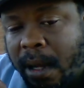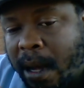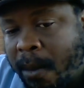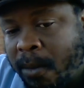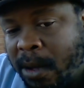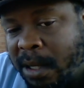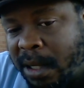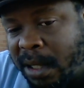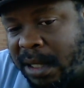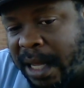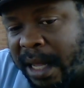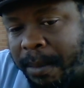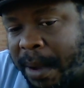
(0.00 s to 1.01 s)
I'm willing to
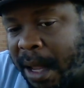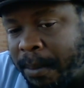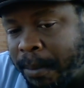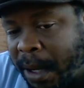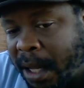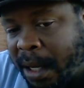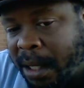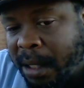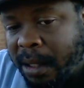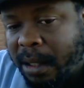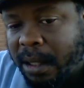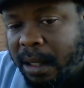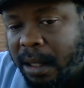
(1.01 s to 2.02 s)
take my money
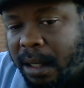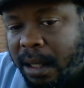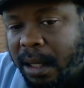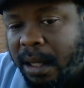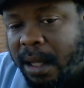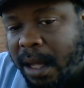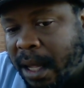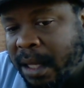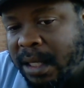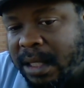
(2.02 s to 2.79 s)
and